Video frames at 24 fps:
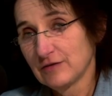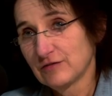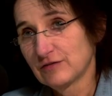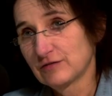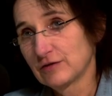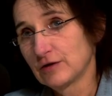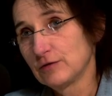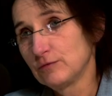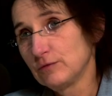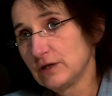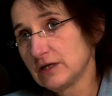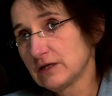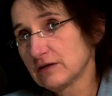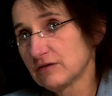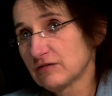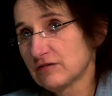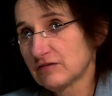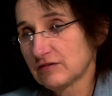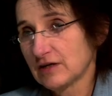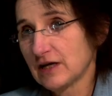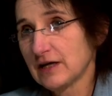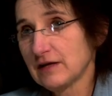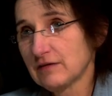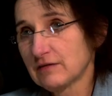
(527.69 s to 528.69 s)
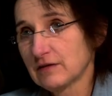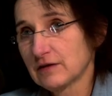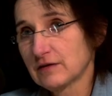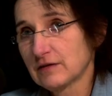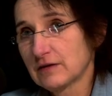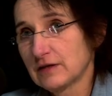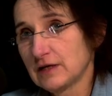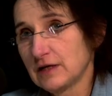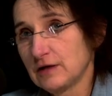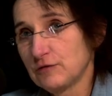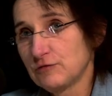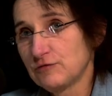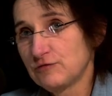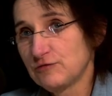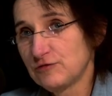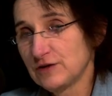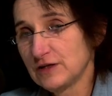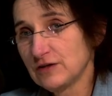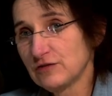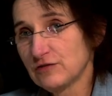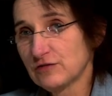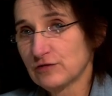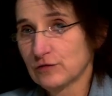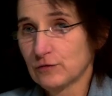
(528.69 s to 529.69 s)
So we can say that the
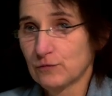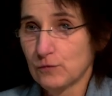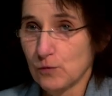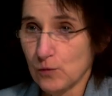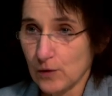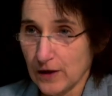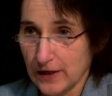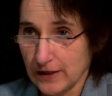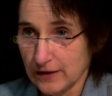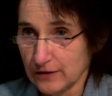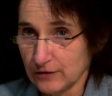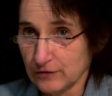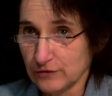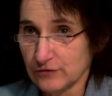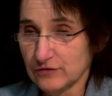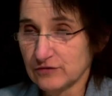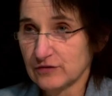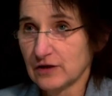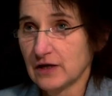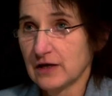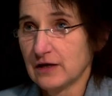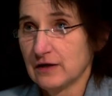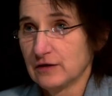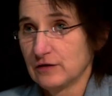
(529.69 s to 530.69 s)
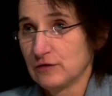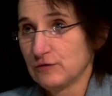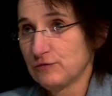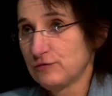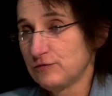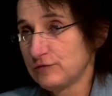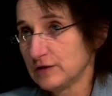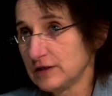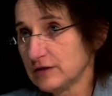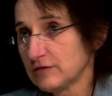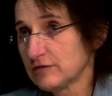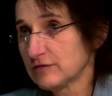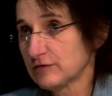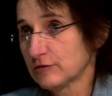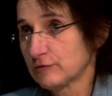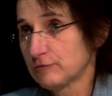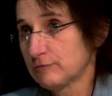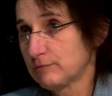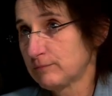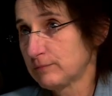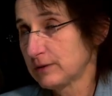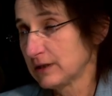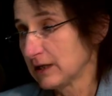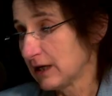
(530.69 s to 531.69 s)
fins of whales, the fins
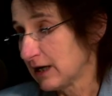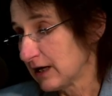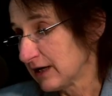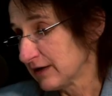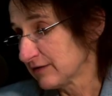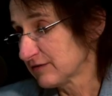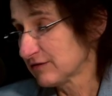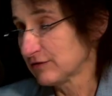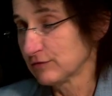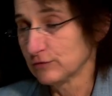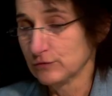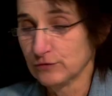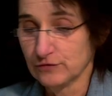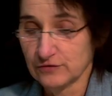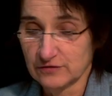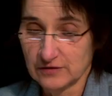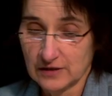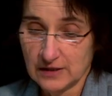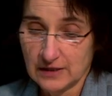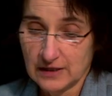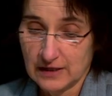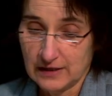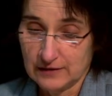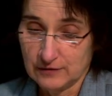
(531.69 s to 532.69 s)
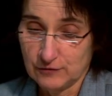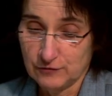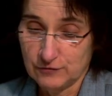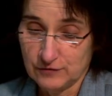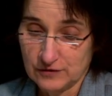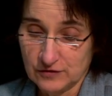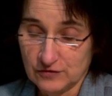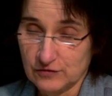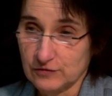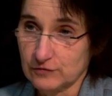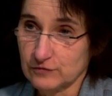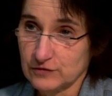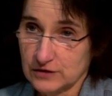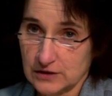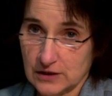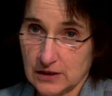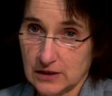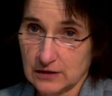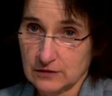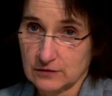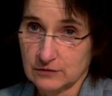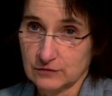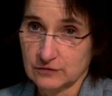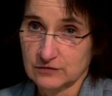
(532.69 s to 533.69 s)
of pliosaurs, and the fins of
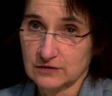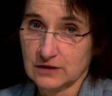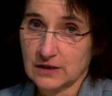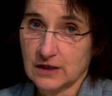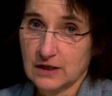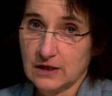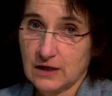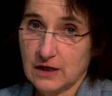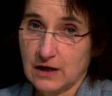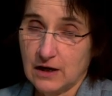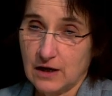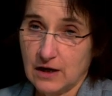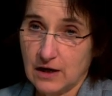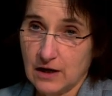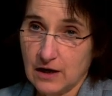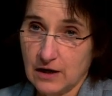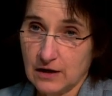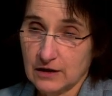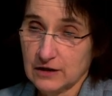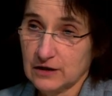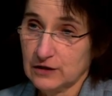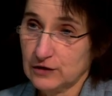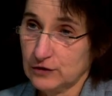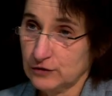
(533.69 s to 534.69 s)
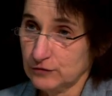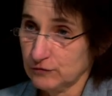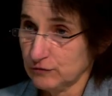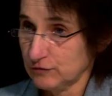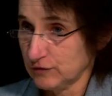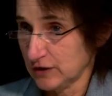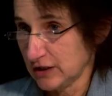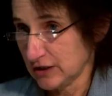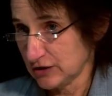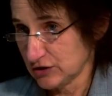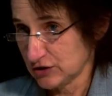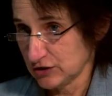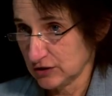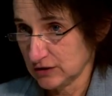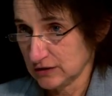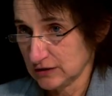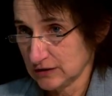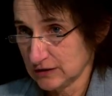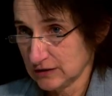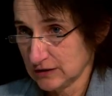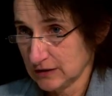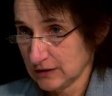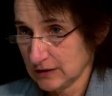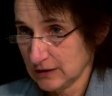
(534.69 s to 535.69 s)
turtles are
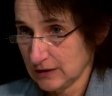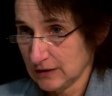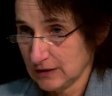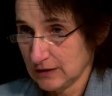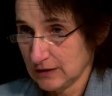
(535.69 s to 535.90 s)
convergent.